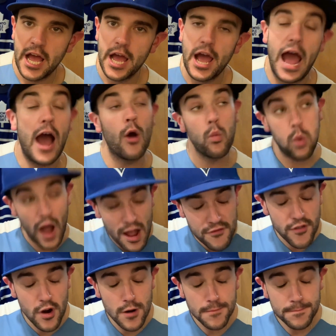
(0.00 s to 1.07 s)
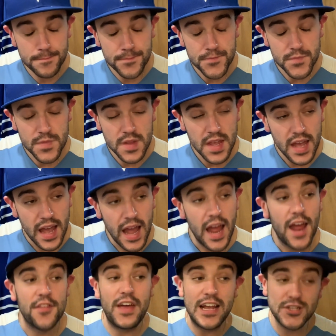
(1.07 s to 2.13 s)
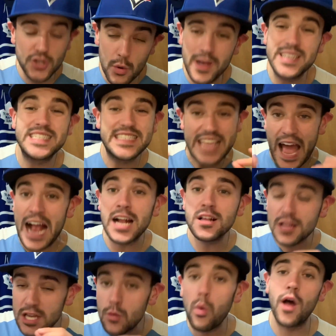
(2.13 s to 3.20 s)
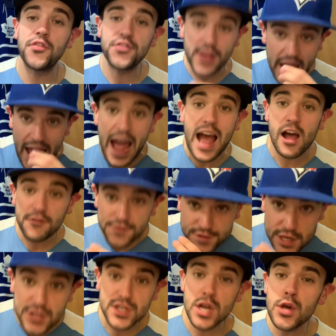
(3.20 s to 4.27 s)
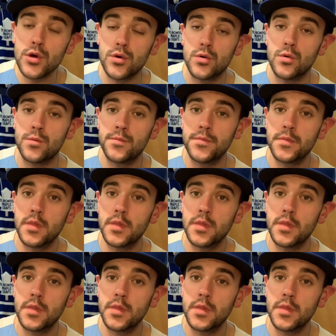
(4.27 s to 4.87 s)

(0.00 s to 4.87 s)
However, they do exactly what they have to do